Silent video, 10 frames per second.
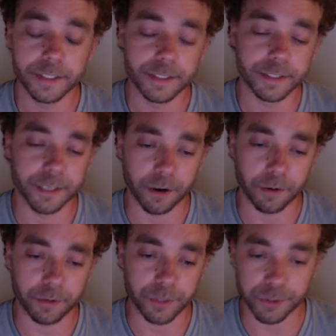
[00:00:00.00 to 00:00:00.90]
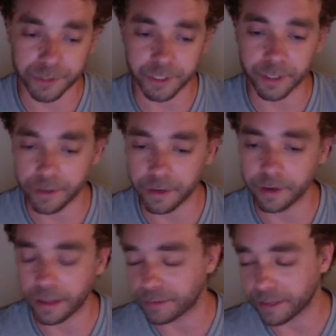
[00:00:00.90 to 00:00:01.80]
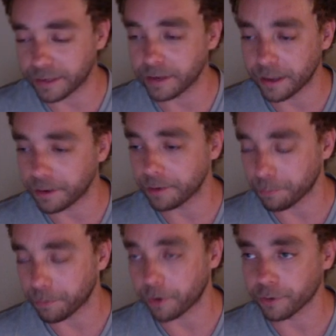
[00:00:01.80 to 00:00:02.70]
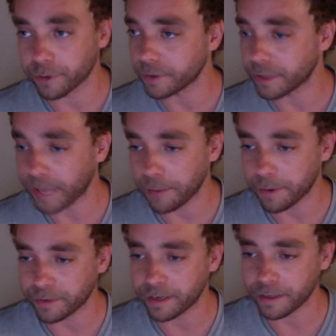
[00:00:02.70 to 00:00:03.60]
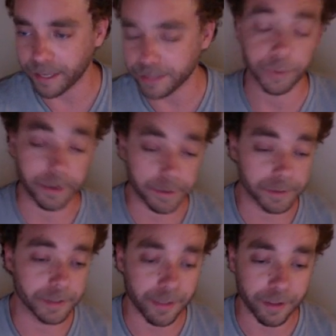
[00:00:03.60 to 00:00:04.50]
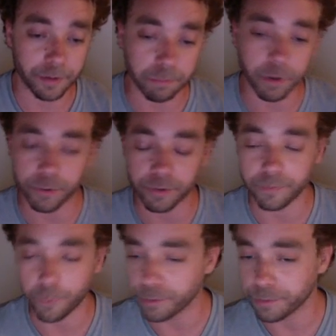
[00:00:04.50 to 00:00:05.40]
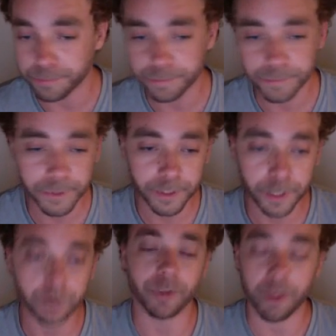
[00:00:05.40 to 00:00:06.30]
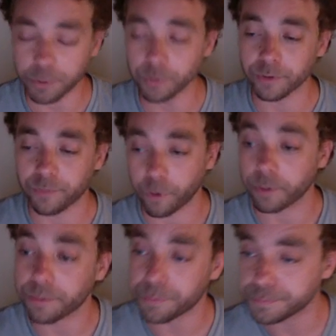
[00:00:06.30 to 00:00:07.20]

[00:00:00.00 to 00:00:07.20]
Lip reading: you know, do as good as they did earlier in the game as they did last week, and then blow it in the fourth. Well, they blew it in the fourth.